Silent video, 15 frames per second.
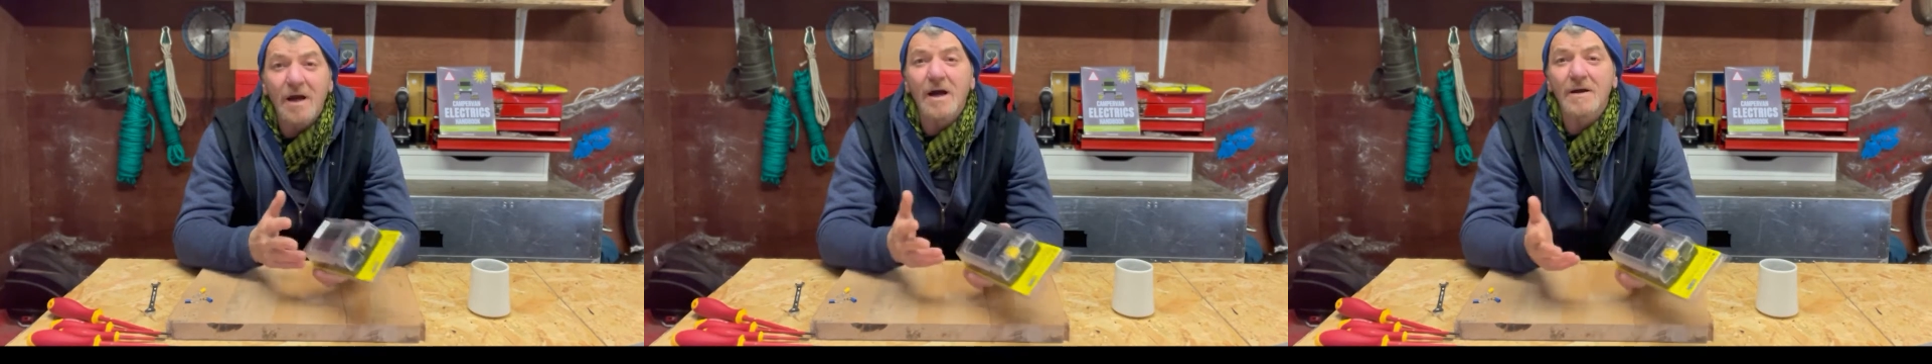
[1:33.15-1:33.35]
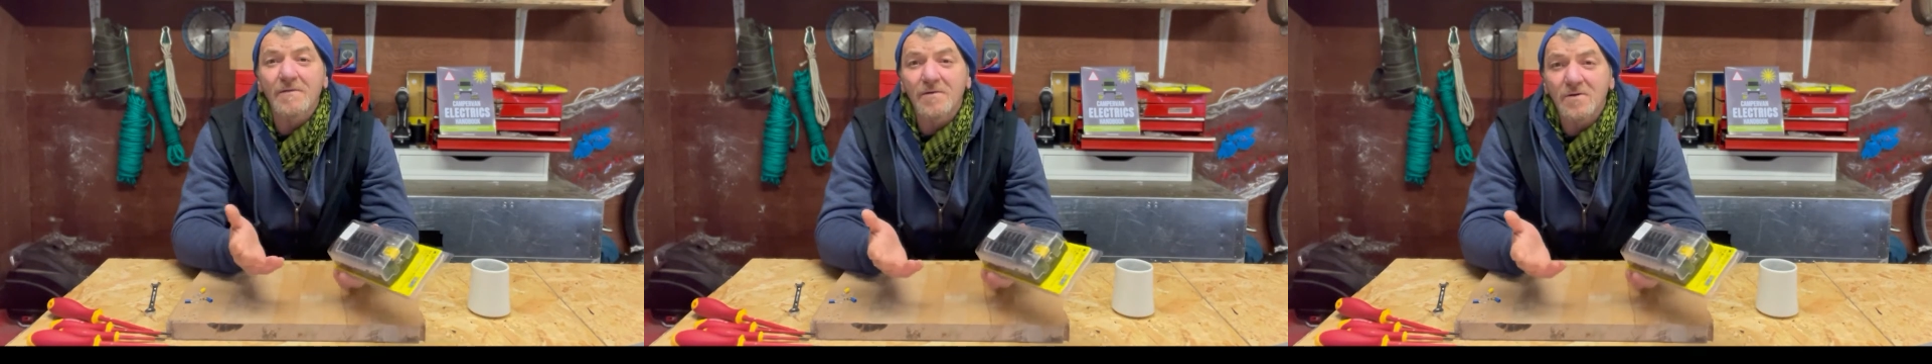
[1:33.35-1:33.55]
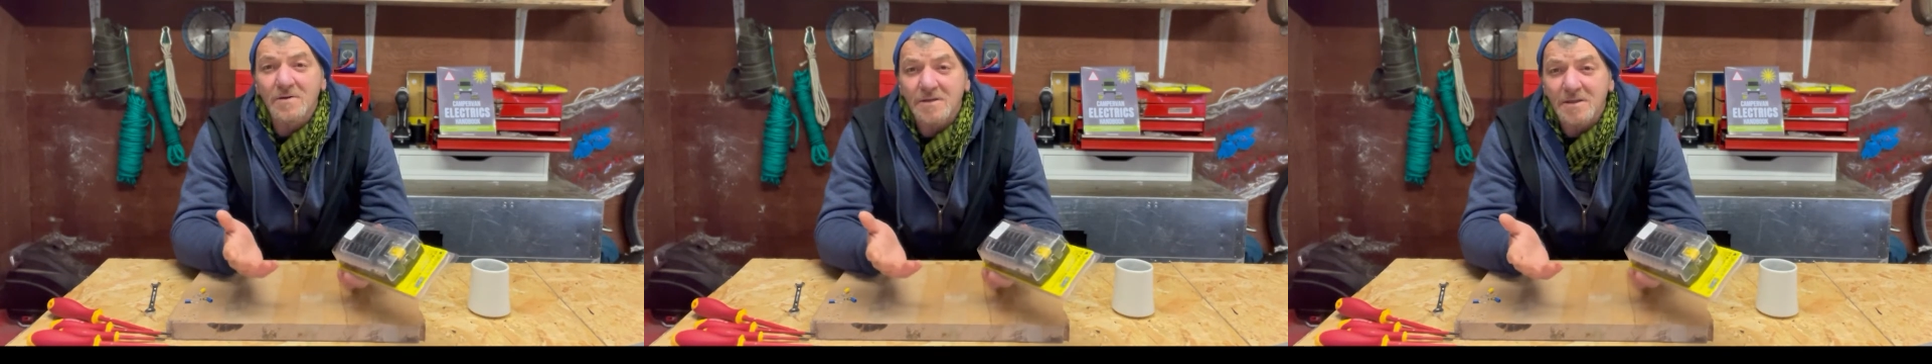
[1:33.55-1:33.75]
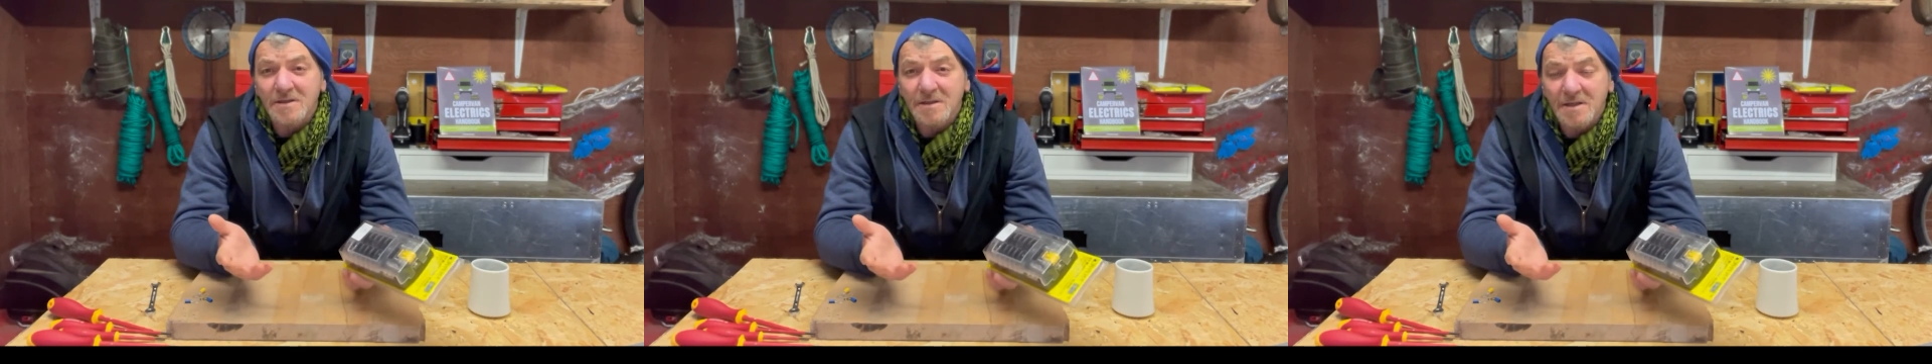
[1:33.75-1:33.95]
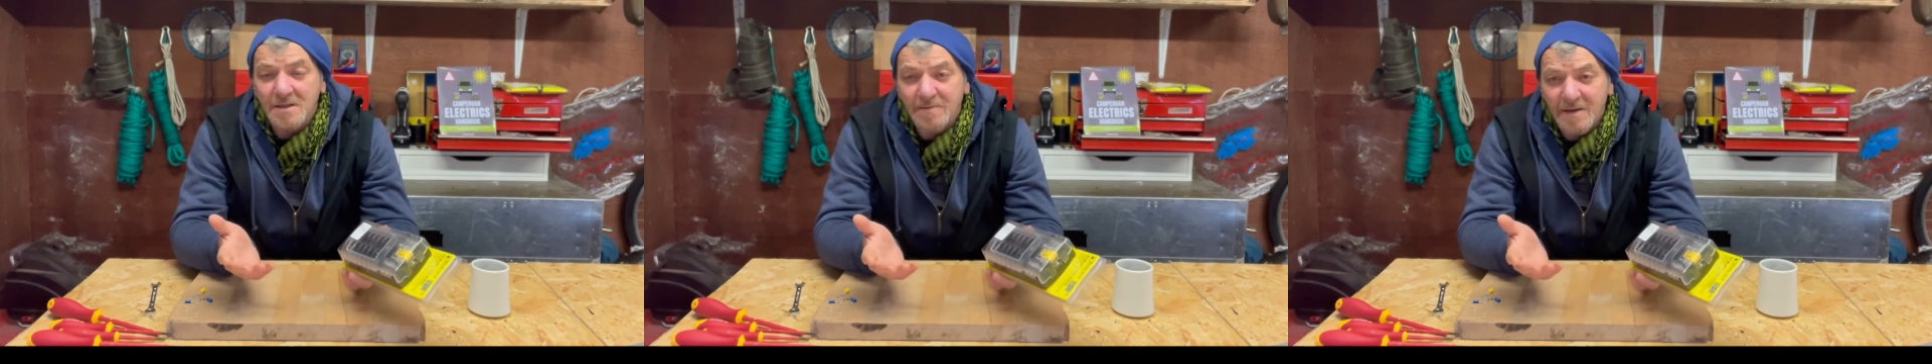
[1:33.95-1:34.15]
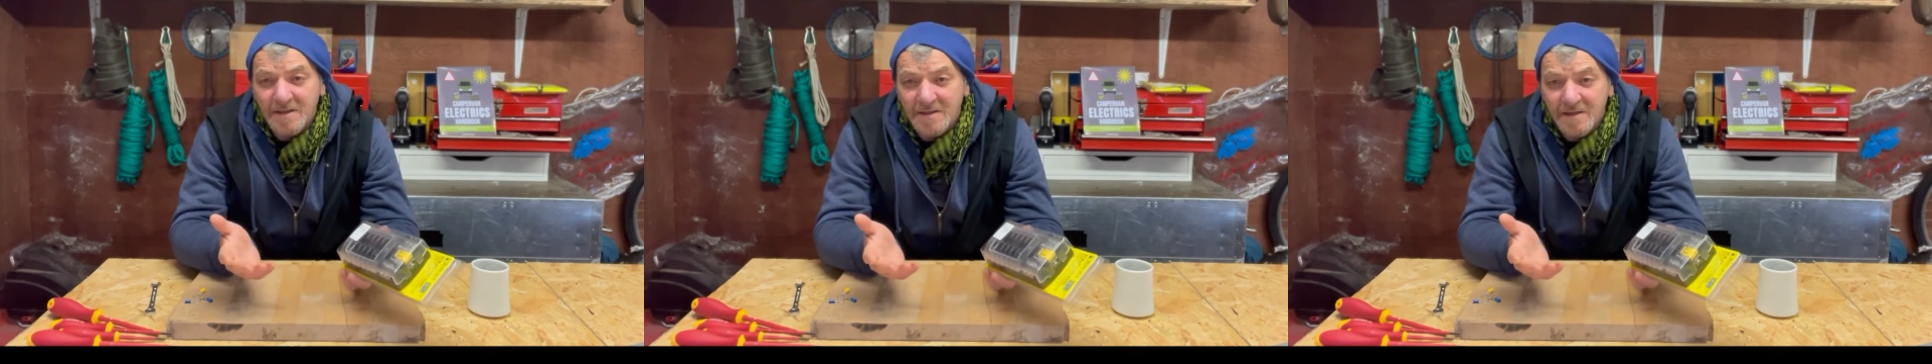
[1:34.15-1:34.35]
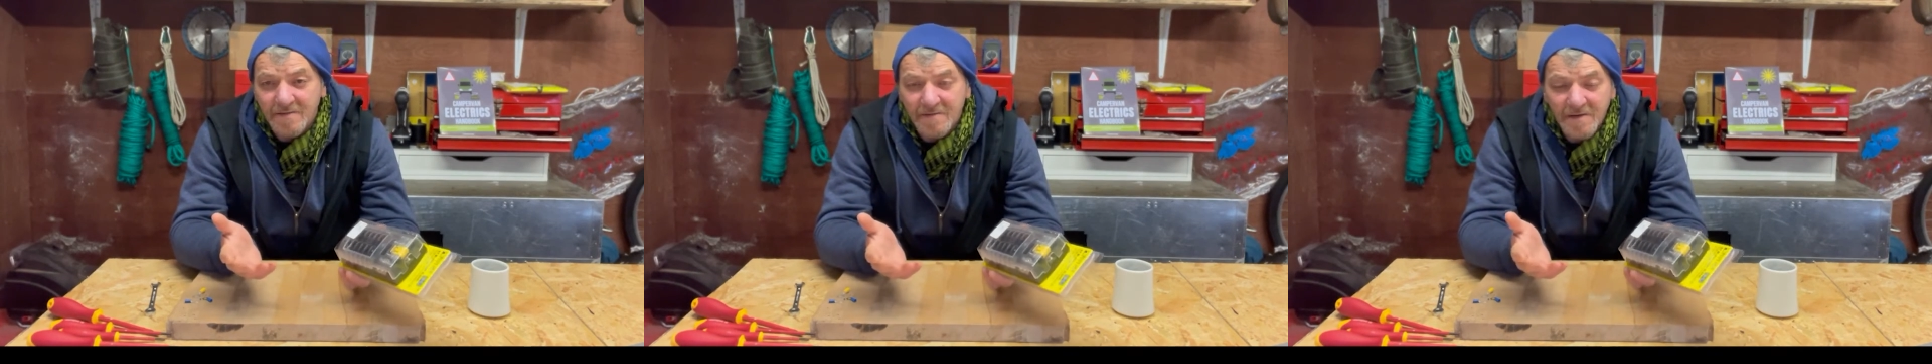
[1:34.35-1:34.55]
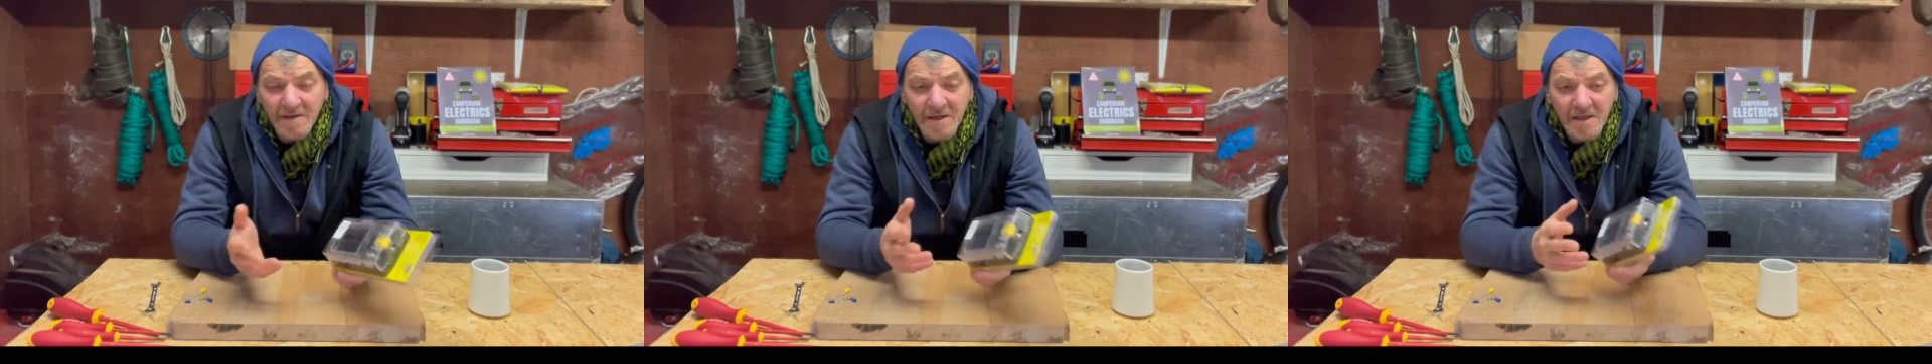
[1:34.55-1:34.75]
And of course, it's
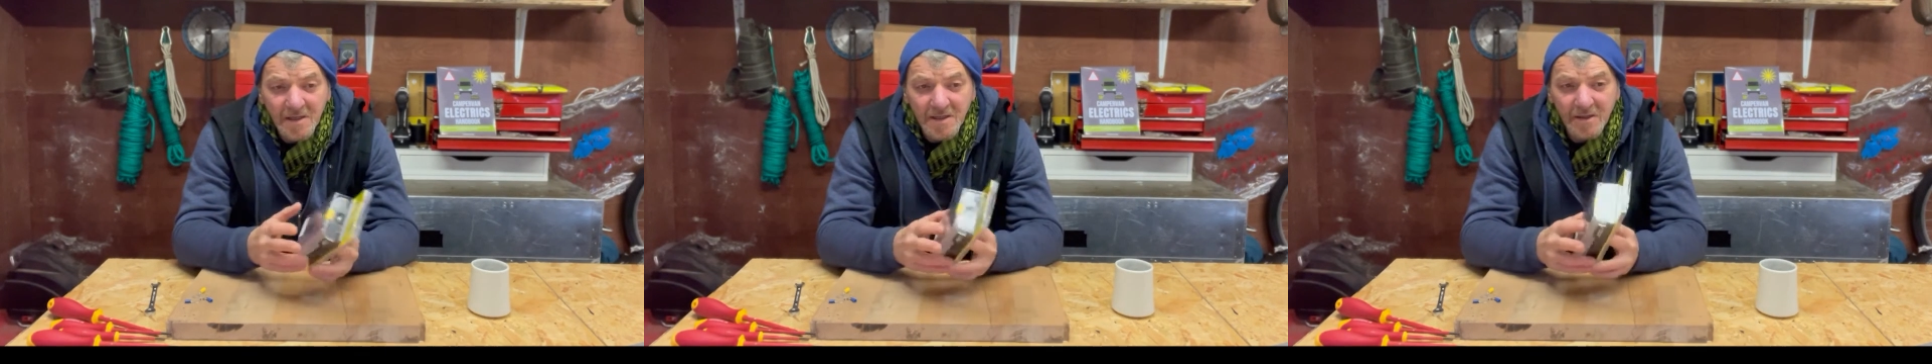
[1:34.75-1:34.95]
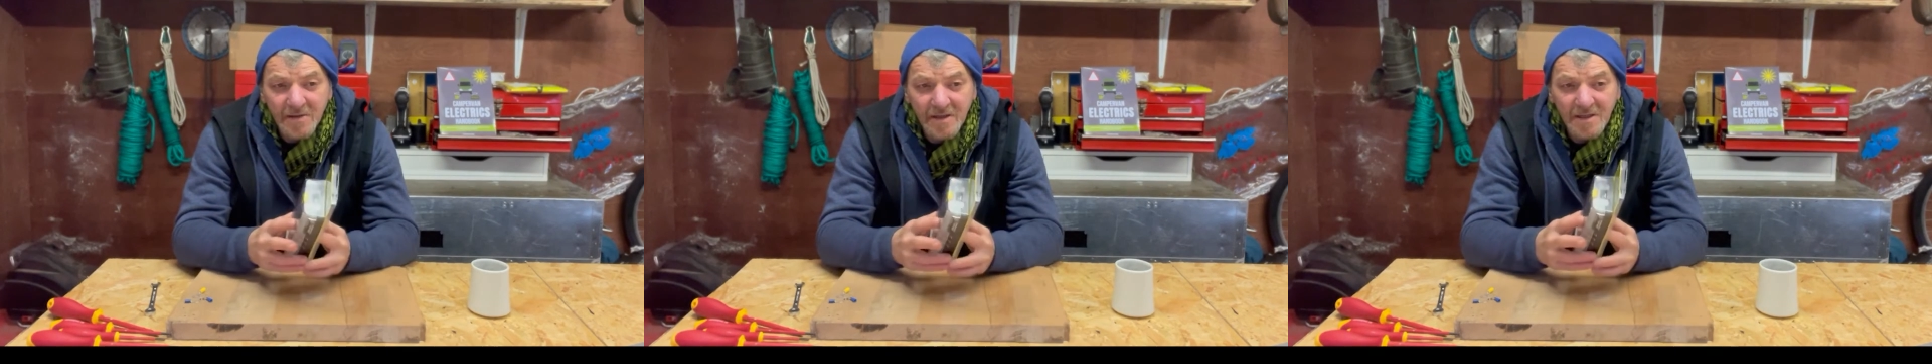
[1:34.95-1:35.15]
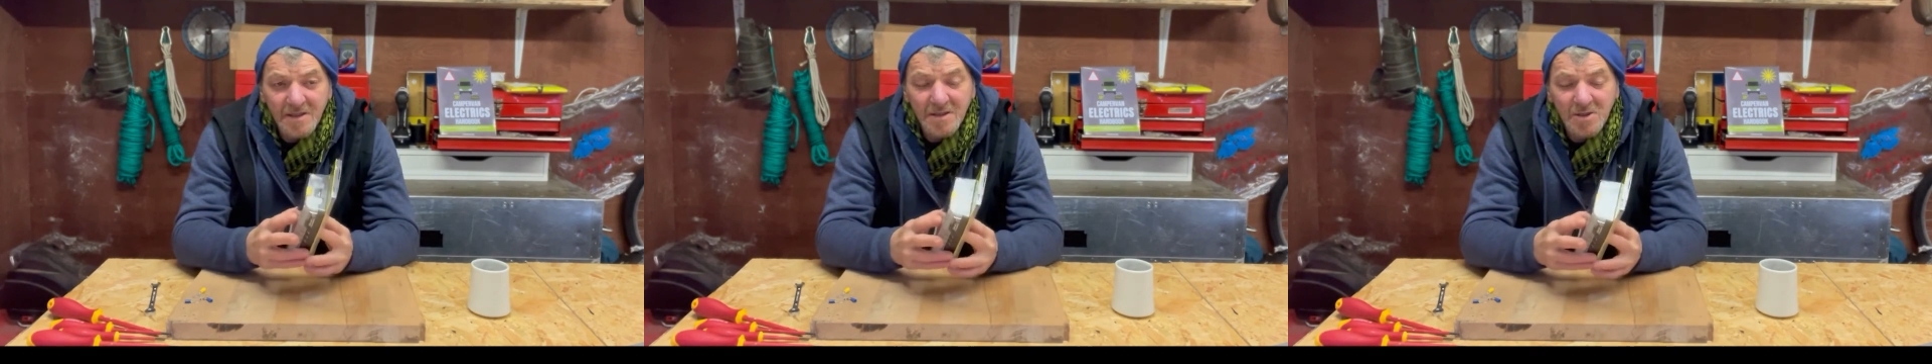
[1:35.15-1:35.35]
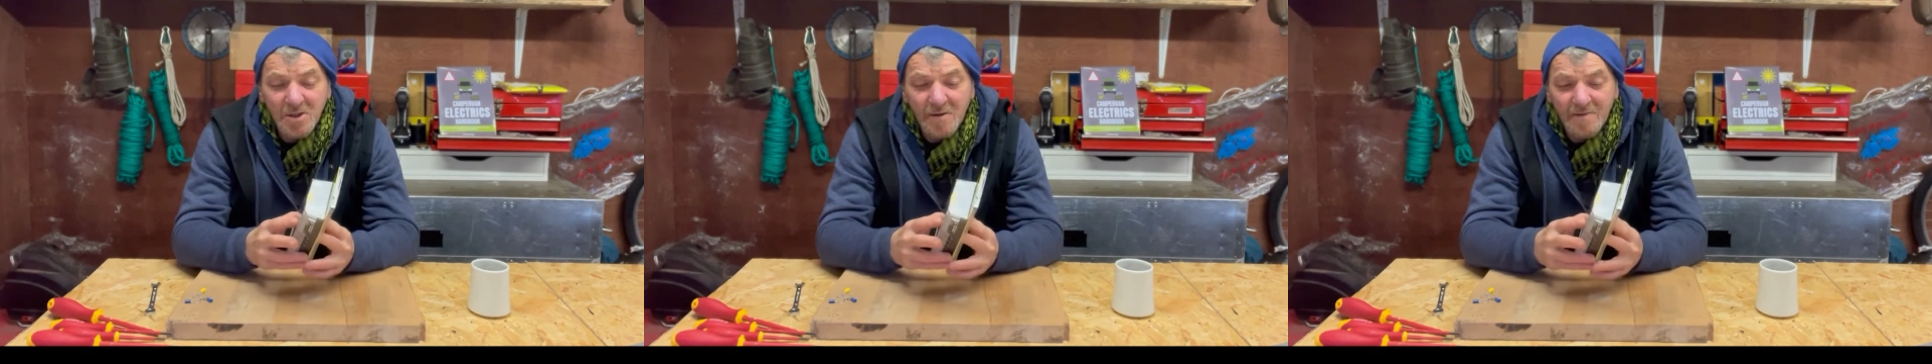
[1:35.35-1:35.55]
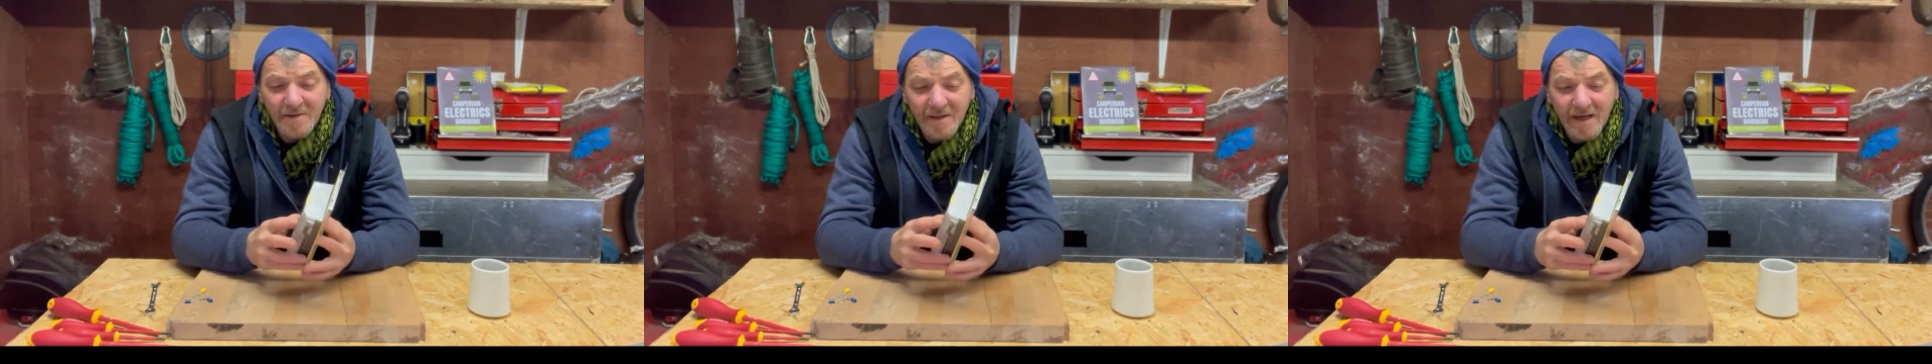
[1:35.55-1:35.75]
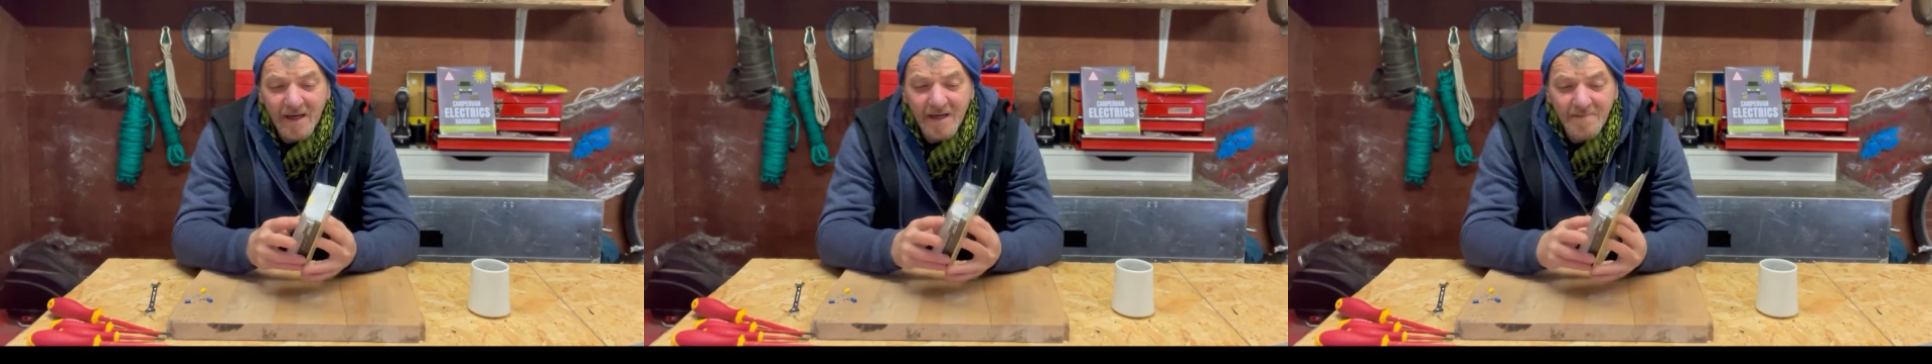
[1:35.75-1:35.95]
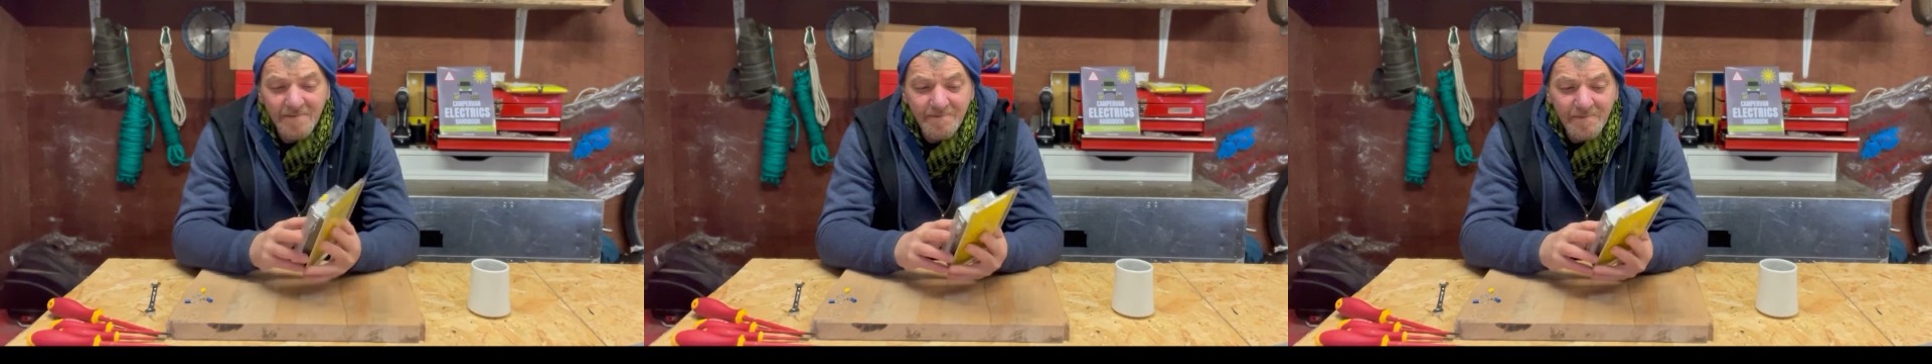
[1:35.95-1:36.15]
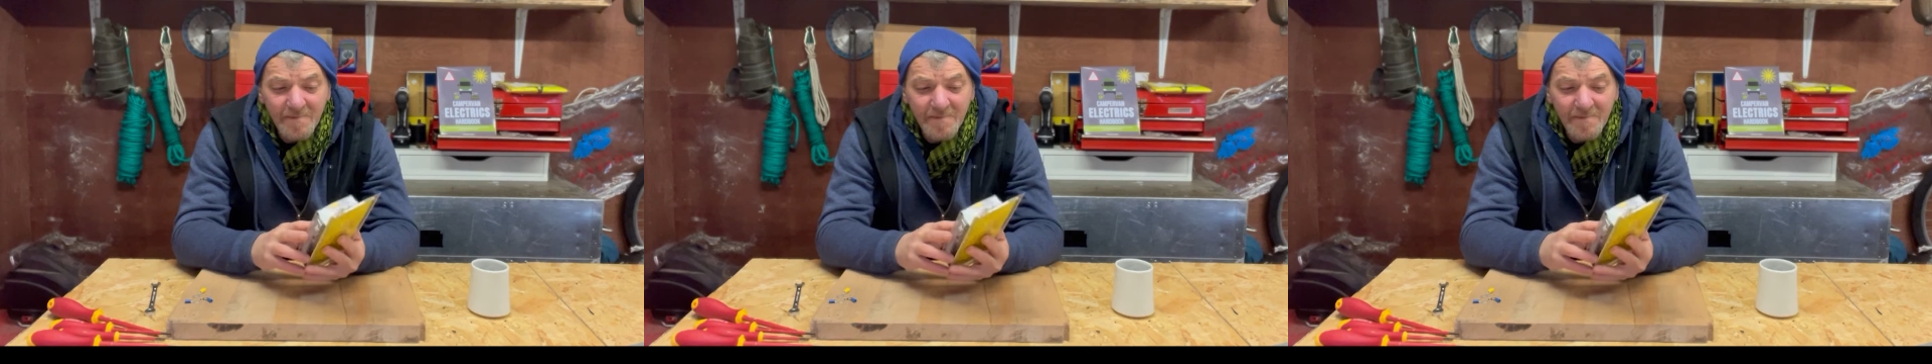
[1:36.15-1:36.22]
expensive. So it is the top of the game